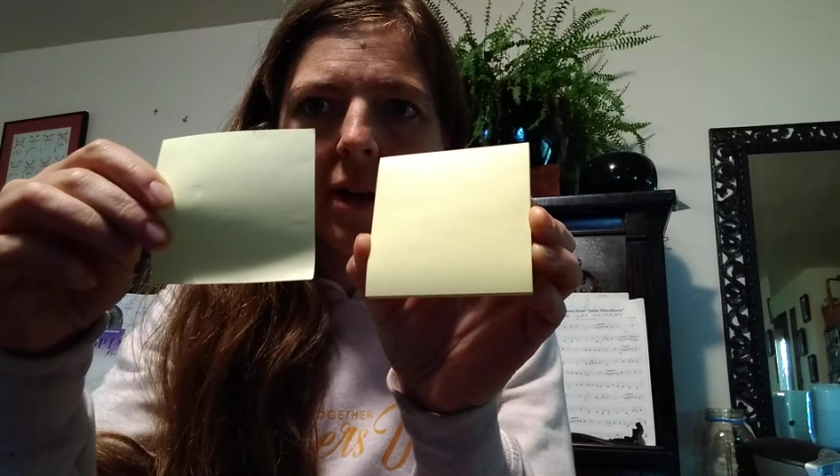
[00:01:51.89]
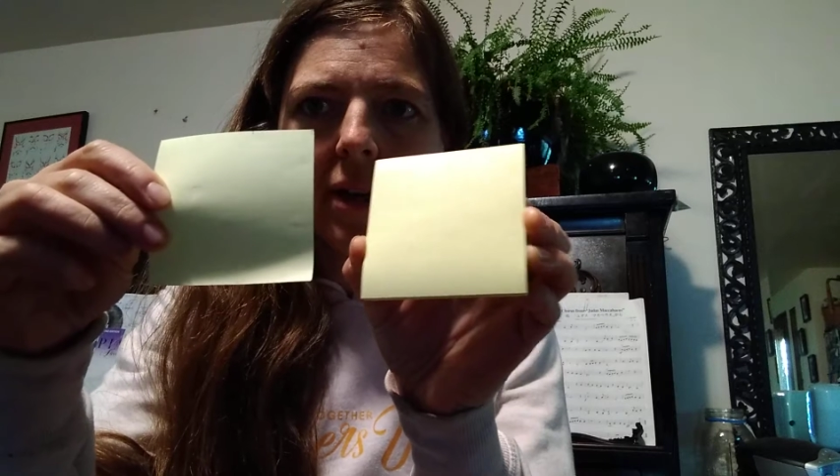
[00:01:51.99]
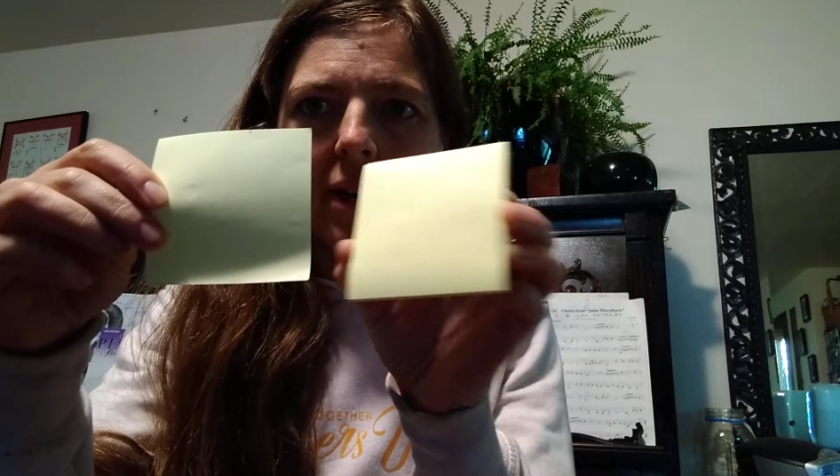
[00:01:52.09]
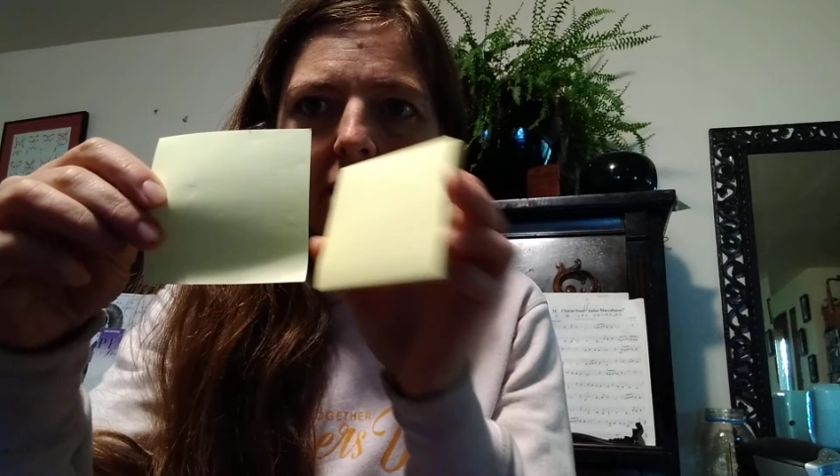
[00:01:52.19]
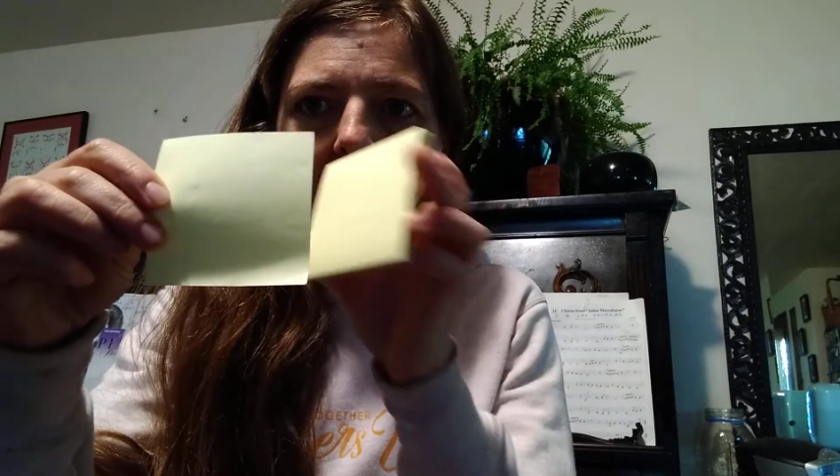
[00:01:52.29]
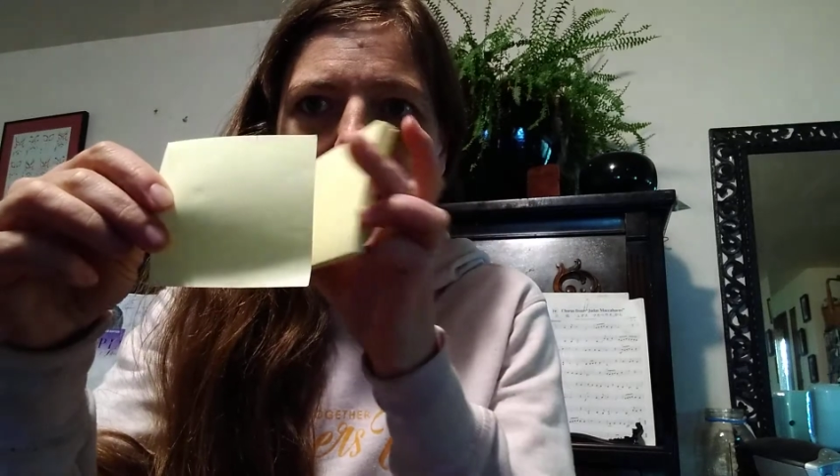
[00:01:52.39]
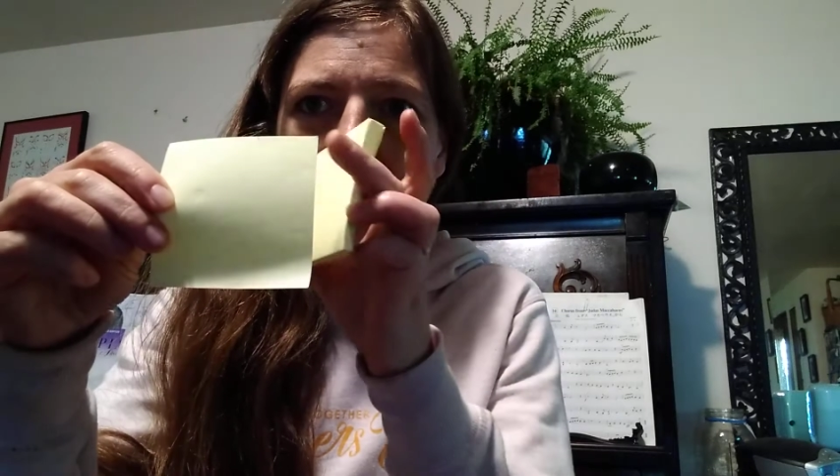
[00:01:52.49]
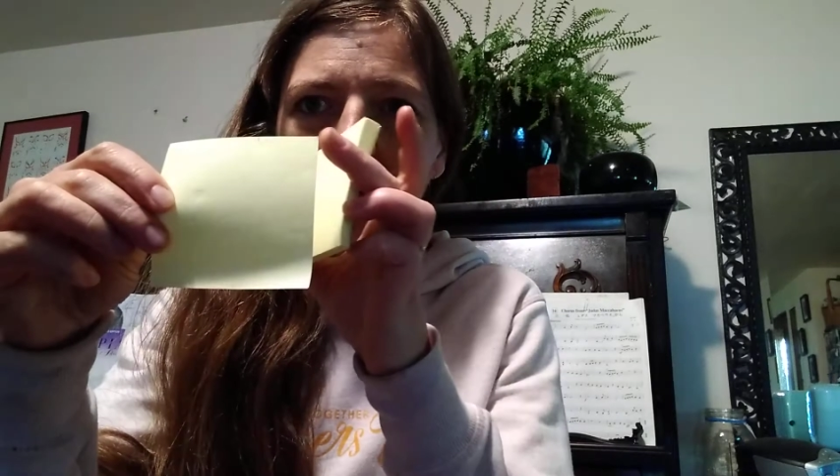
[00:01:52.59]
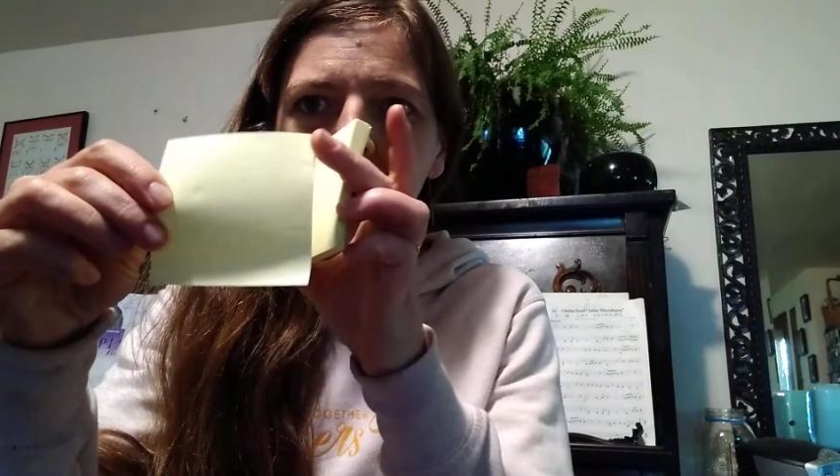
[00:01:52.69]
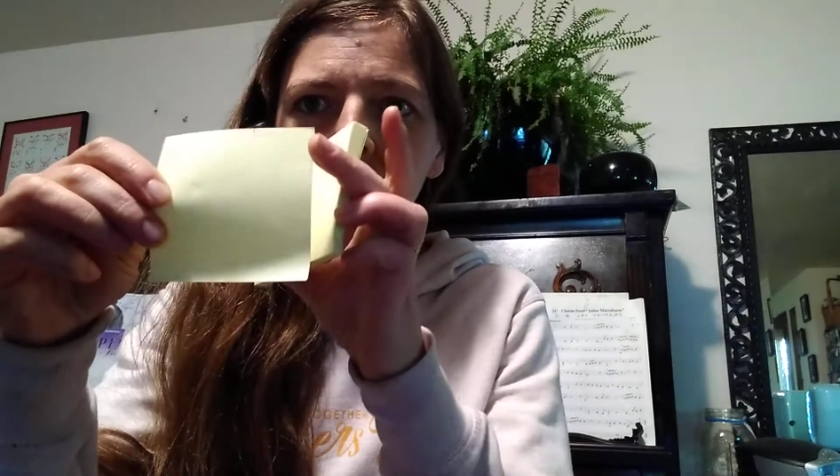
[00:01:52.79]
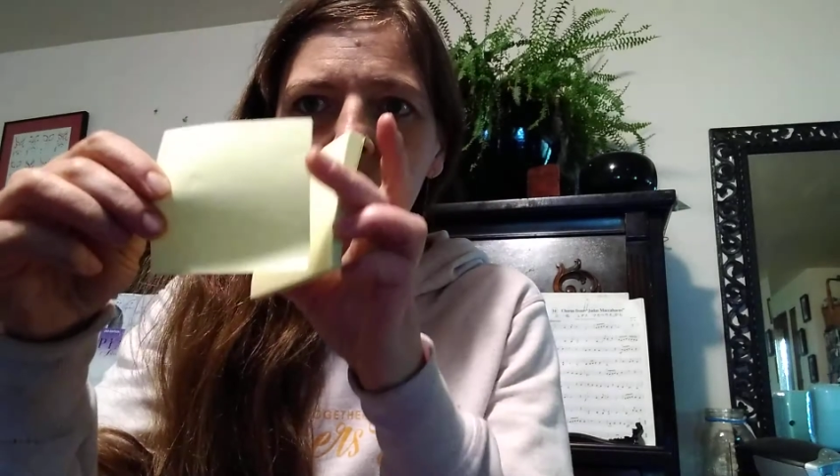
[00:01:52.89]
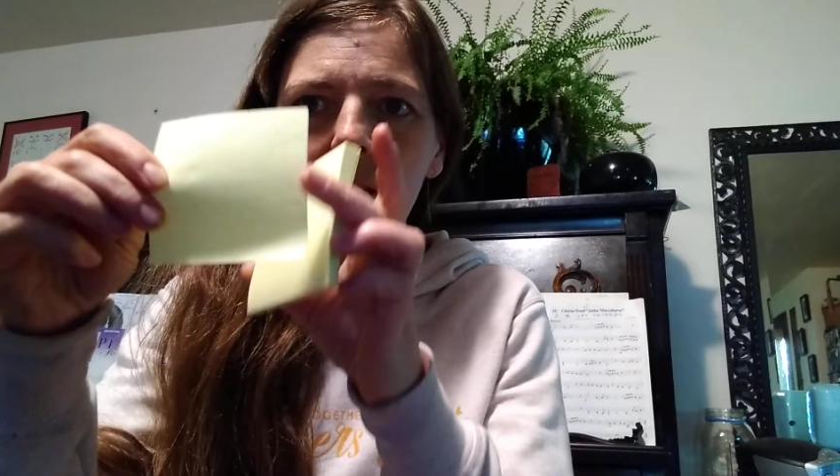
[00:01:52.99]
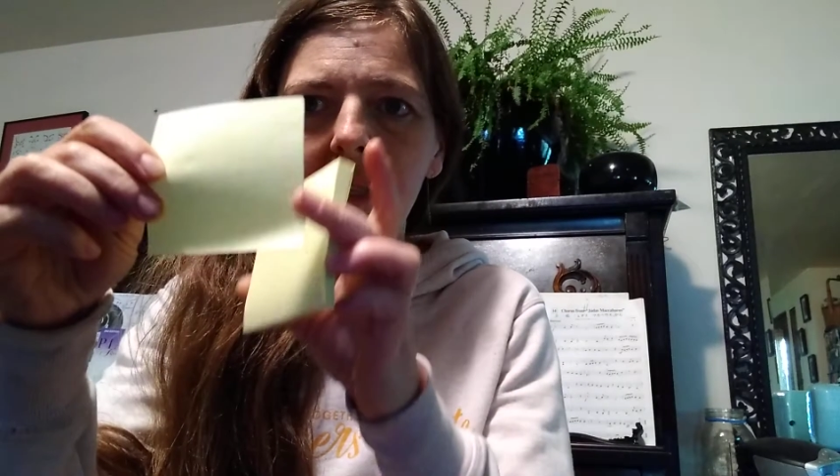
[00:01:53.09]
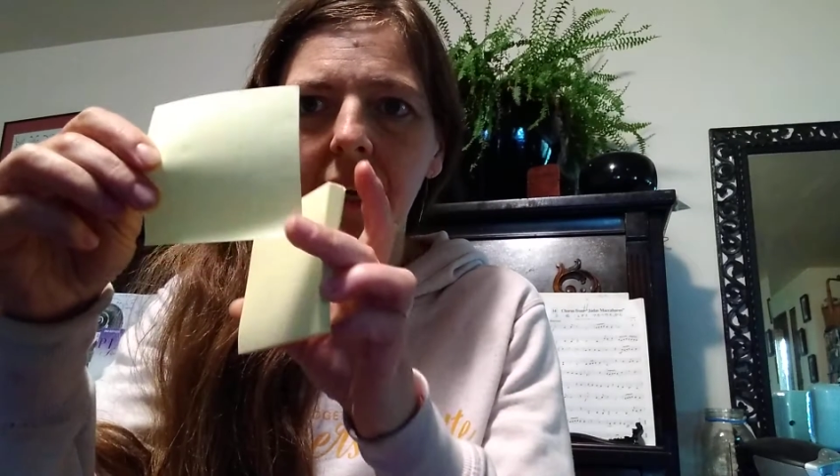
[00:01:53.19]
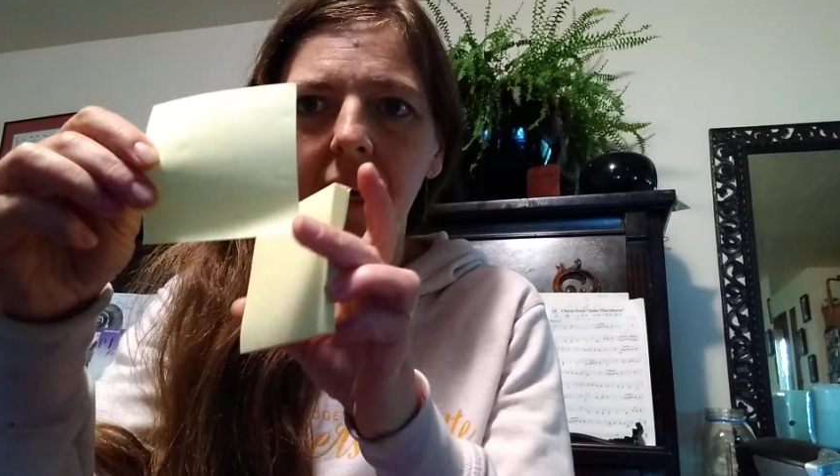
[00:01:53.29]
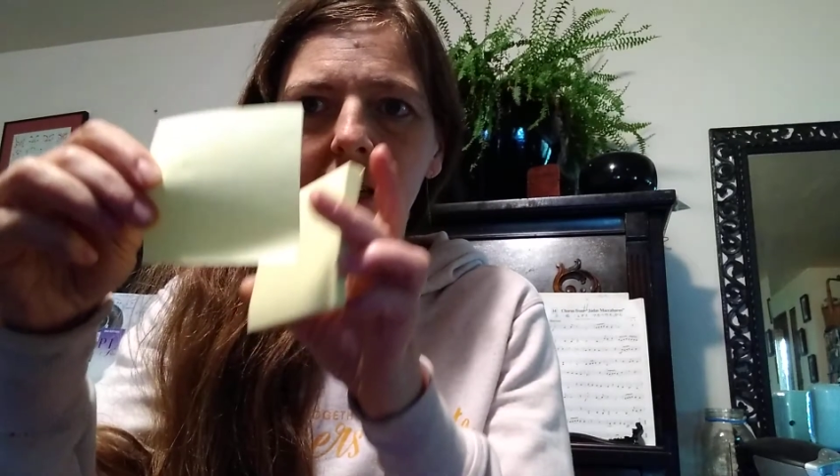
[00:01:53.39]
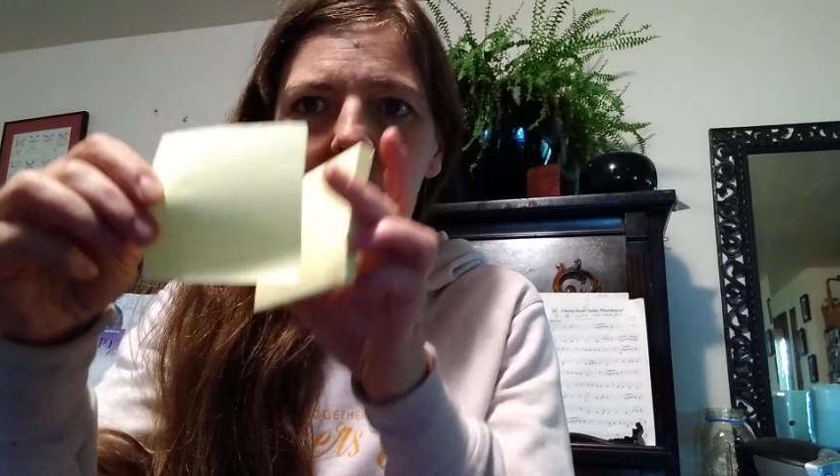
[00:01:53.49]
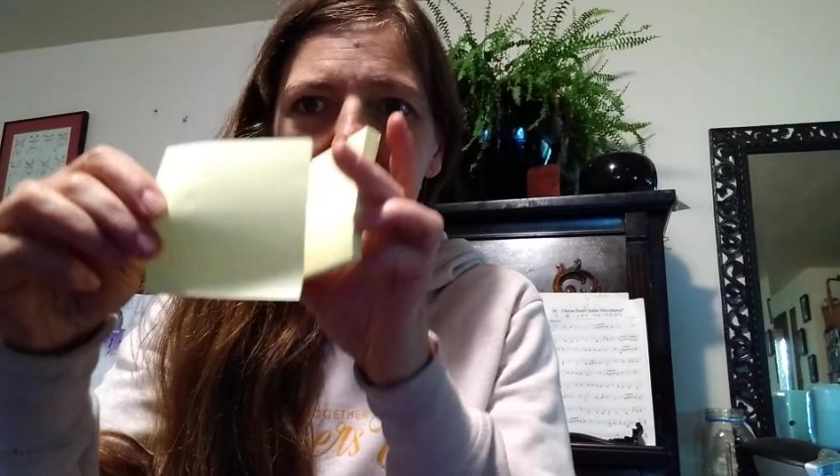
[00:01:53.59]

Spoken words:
And I take this edge.